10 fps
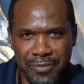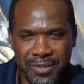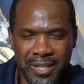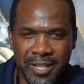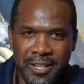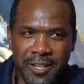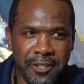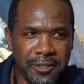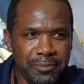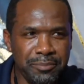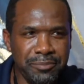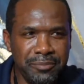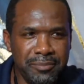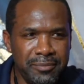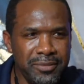And
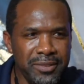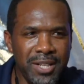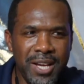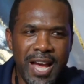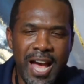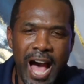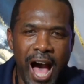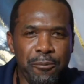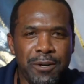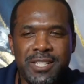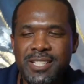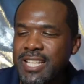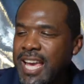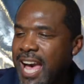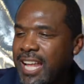I want to see
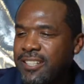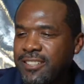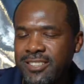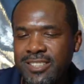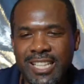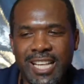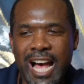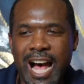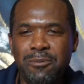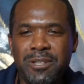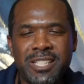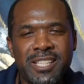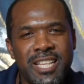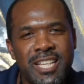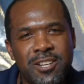how it looks. I want to
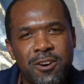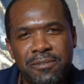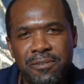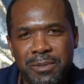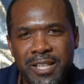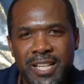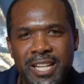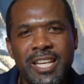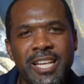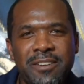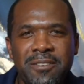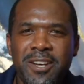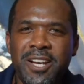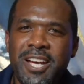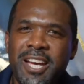see it go from here to there.
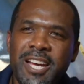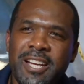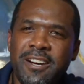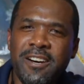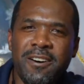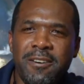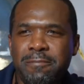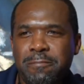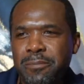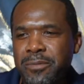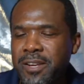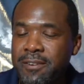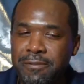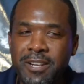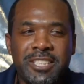And
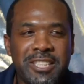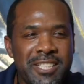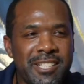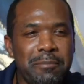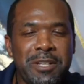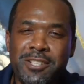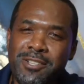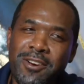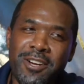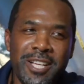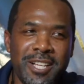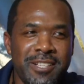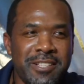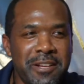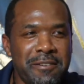eventually some of this earlier
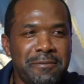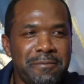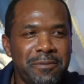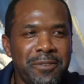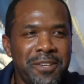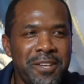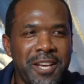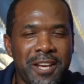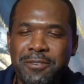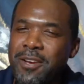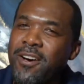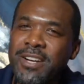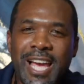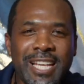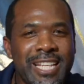stuff, if y'all
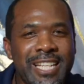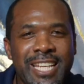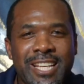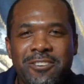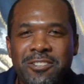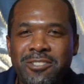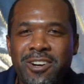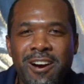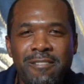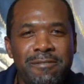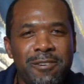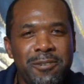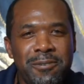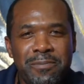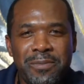not getting in on the ground
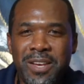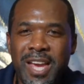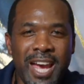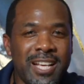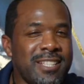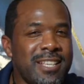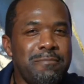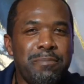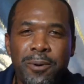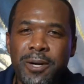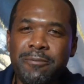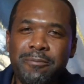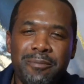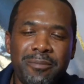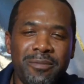floor, at some point,
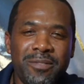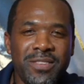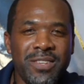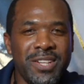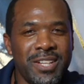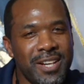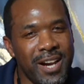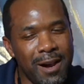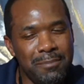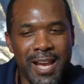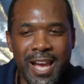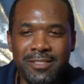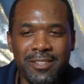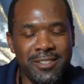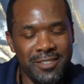I'm gonna
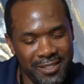have to